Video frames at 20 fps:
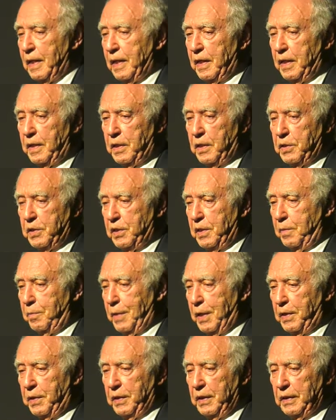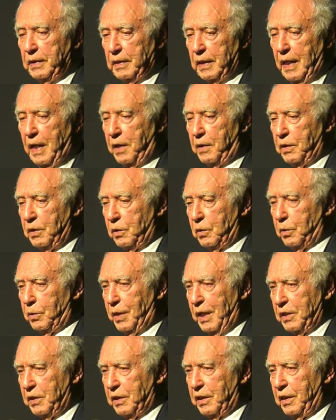Uh, she married Aaron
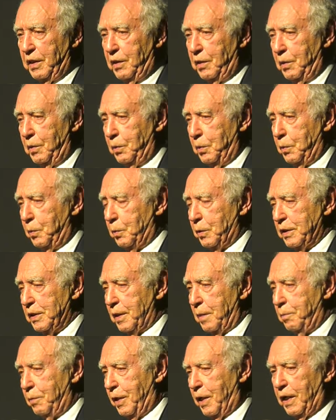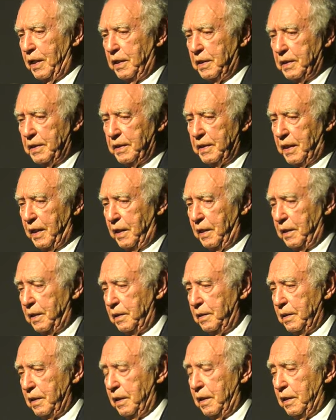Turetsky, who was a partisan
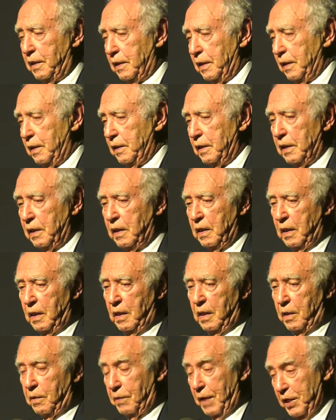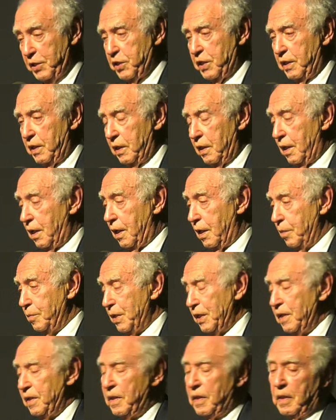in, in the Russian
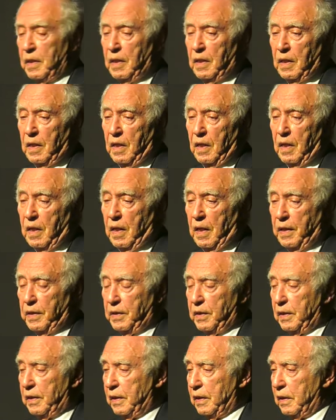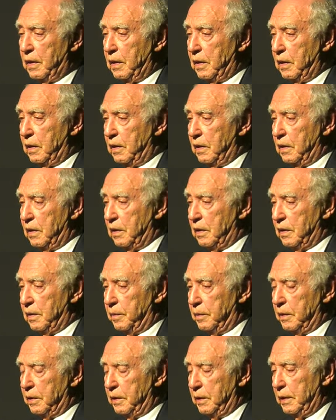army. And uh,
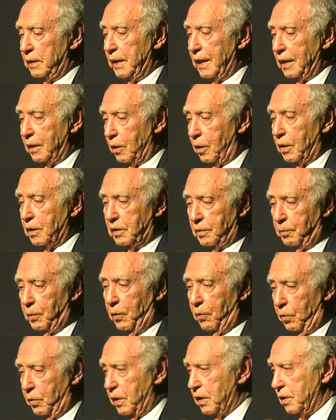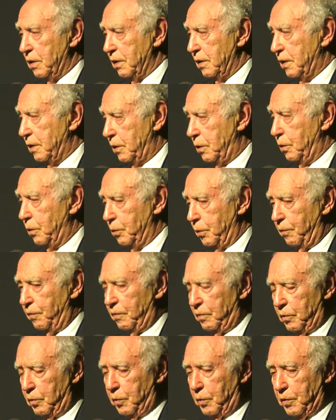he had lost both his two
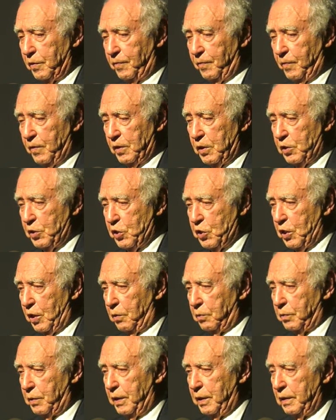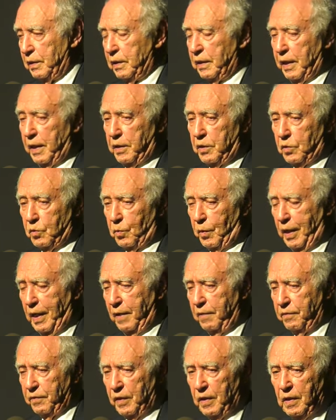of, two of his children and his
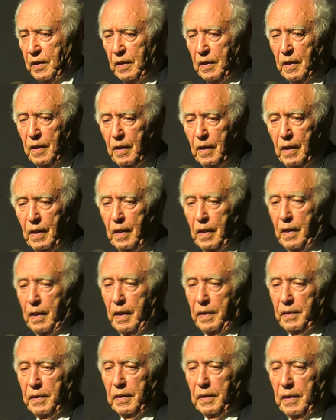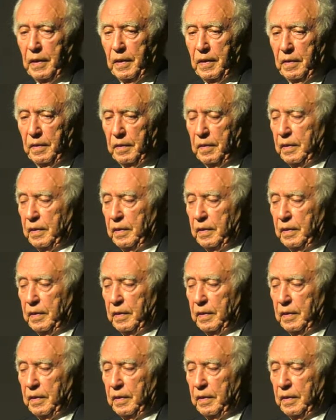wife. And uh,